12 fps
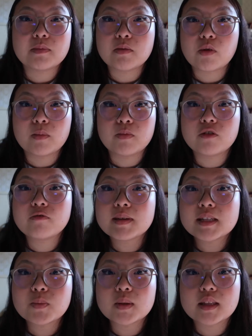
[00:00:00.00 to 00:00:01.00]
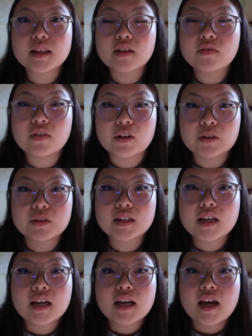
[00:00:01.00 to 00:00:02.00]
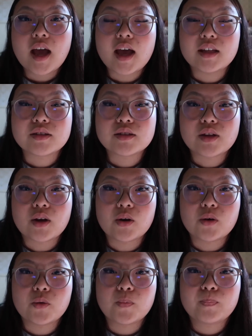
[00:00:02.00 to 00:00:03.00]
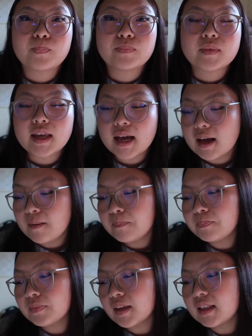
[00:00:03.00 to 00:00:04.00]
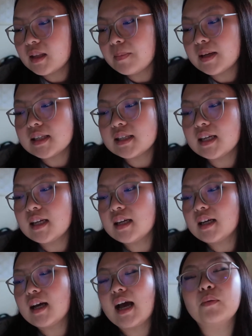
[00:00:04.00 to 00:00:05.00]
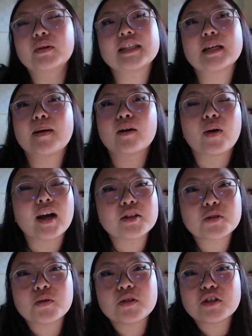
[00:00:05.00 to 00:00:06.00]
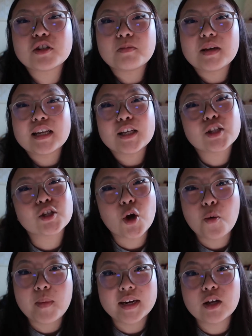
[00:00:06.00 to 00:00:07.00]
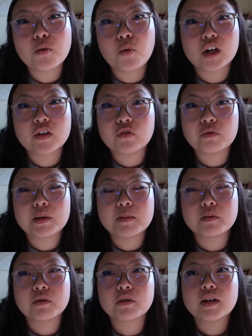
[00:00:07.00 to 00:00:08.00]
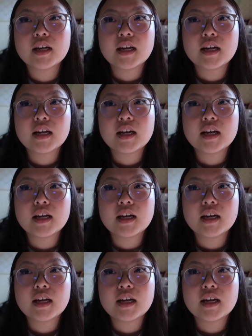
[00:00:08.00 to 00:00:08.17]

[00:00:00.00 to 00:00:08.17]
to be more improvements within the field. And so yeah, and the best thing I would say about grad school is just meeting so many wonderful people.